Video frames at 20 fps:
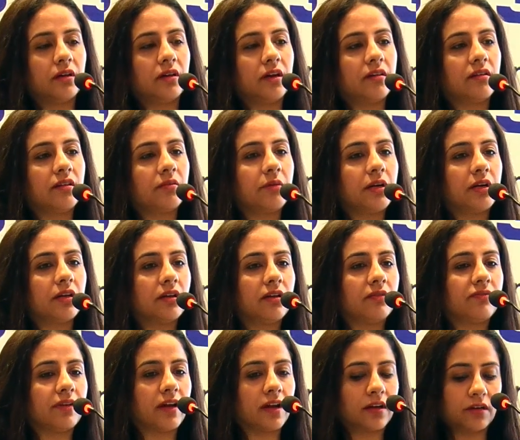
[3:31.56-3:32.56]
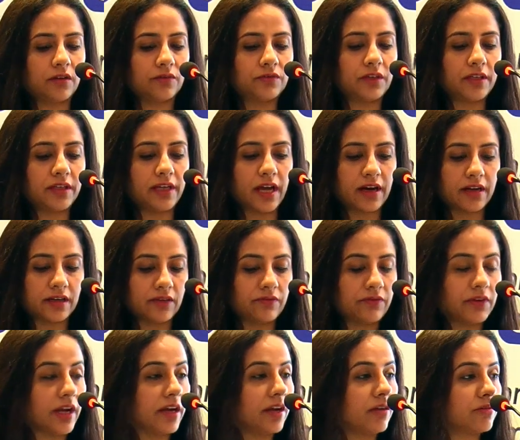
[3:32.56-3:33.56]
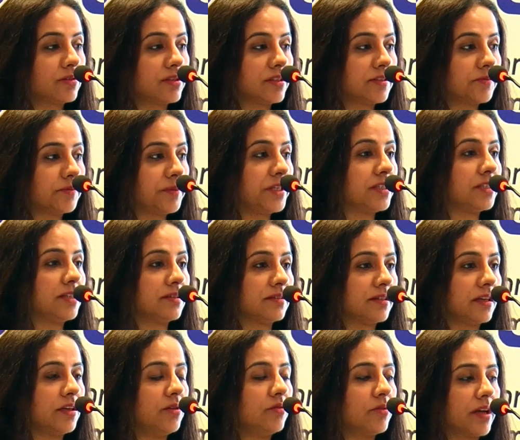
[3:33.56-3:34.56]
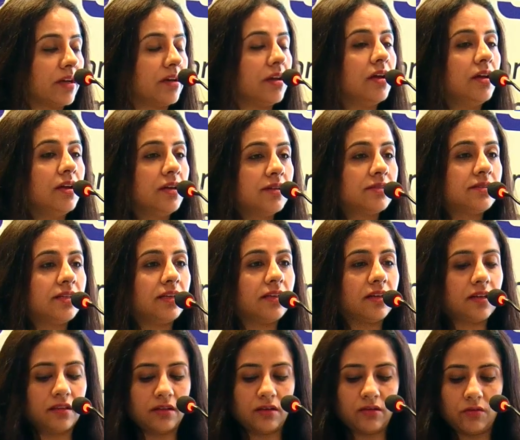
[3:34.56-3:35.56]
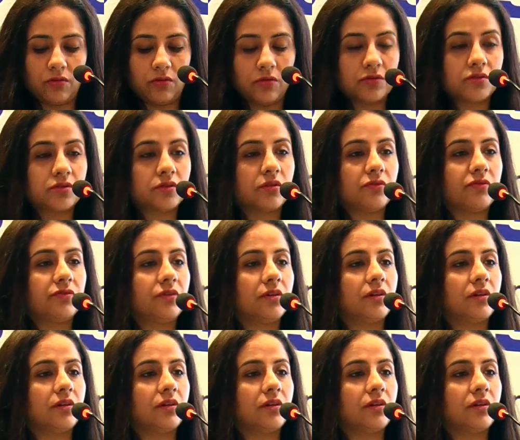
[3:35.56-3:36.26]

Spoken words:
detrimental effect of the reactive nitrogen species. And you can see that there are a host of